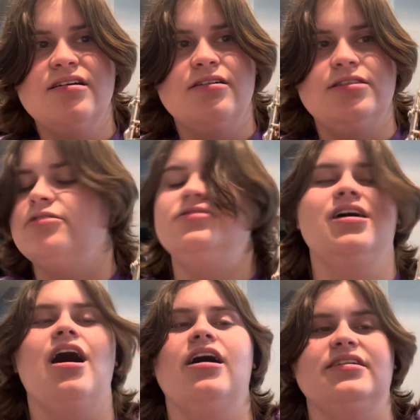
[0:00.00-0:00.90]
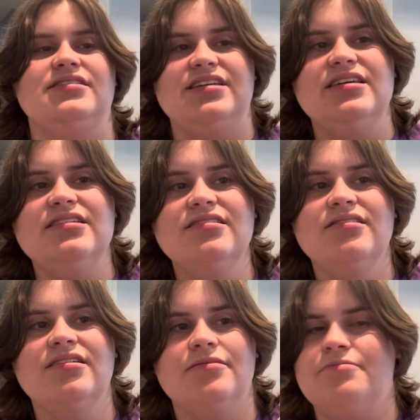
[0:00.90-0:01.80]
no, D,
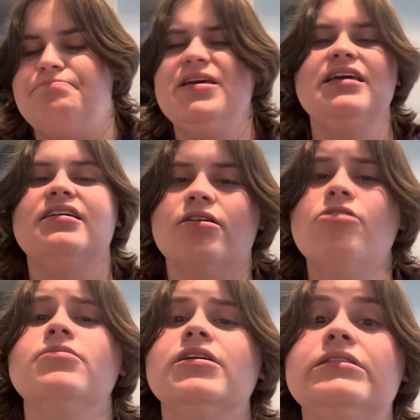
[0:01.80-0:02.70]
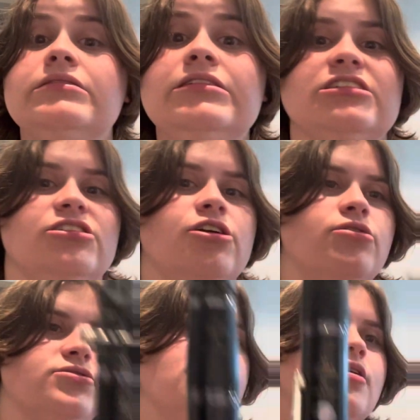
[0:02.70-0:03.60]
B, oh my God, notes.